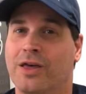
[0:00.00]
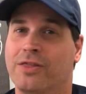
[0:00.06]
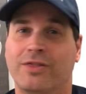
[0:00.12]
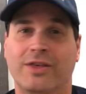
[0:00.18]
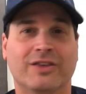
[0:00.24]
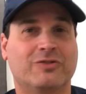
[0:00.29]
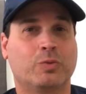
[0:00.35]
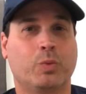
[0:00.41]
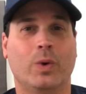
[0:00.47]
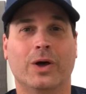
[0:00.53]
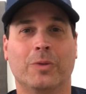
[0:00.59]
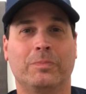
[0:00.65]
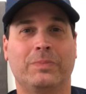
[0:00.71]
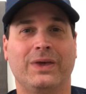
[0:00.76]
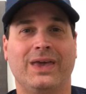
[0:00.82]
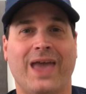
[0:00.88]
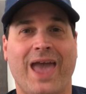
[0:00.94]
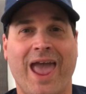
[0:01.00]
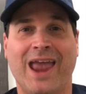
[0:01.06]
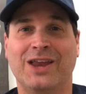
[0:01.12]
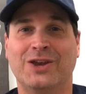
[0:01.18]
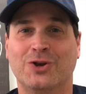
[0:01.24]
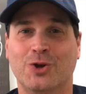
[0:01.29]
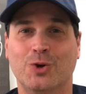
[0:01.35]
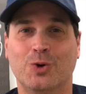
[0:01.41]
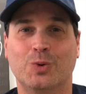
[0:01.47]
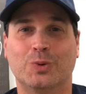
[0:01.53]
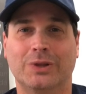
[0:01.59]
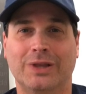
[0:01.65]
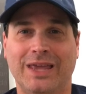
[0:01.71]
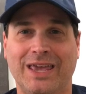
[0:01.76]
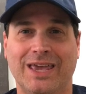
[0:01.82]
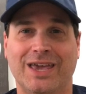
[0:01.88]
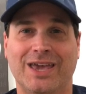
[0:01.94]
This will be a new
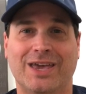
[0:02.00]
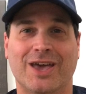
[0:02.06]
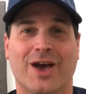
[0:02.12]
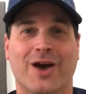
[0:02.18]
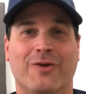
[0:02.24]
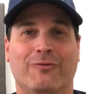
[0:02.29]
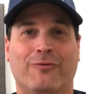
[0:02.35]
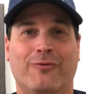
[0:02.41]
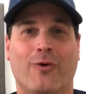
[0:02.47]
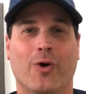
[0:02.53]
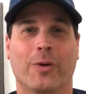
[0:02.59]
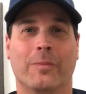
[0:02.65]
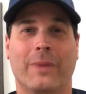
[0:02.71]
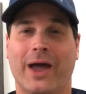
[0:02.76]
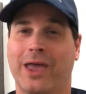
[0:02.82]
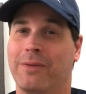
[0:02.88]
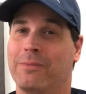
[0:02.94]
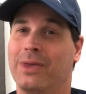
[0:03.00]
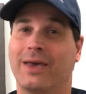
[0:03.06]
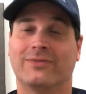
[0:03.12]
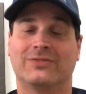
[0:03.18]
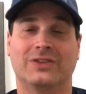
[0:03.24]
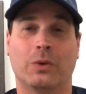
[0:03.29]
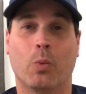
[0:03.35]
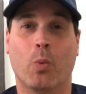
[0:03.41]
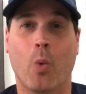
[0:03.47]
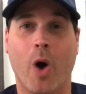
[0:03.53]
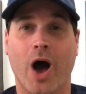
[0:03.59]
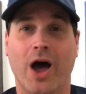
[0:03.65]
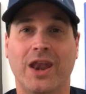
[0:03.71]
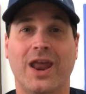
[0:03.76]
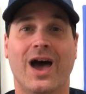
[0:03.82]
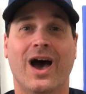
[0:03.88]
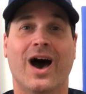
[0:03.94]
league for Miami FC,
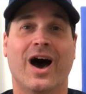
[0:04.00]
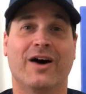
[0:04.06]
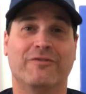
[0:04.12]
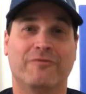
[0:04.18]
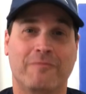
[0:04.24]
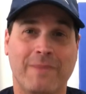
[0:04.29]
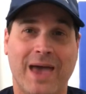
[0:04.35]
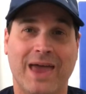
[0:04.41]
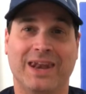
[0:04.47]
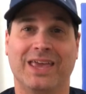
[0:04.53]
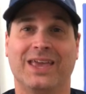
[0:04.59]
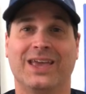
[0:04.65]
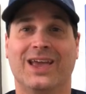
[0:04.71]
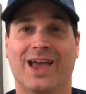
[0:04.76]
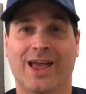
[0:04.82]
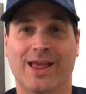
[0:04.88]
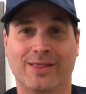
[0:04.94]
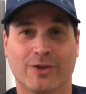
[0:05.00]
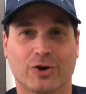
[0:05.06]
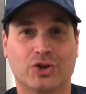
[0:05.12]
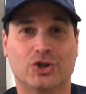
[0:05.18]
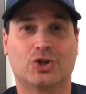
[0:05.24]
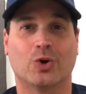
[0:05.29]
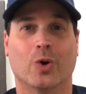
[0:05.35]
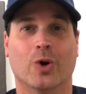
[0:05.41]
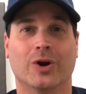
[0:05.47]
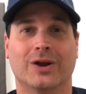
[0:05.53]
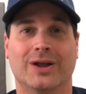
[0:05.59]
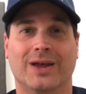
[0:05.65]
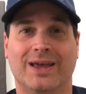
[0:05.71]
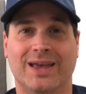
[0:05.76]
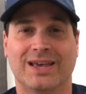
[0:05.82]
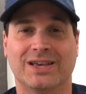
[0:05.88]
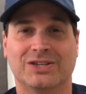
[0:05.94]
one of many in their
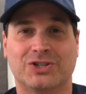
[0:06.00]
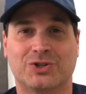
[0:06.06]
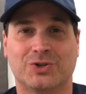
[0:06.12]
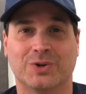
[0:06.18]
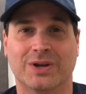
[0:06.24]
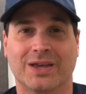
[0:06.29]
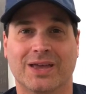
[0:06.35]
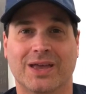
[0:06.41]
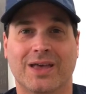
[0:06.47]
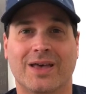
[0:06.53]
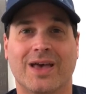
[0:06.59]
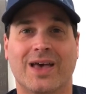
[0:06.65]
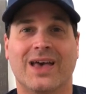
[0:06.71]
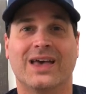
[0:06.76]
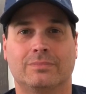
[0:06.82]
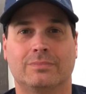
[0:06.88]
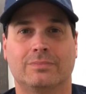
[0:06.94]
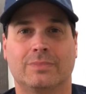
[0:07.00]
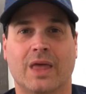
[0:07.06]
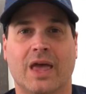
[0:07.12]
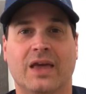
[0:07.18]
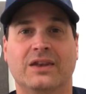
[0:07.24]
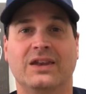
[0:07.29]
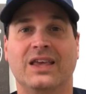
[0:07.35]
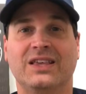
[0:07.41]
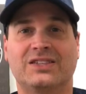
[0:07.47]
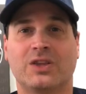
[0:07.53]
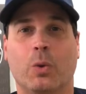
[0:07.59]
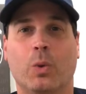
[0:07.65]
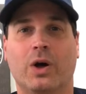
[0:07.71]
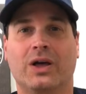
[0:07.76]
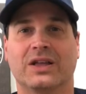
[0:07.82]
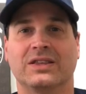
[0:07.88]
short history. NISA will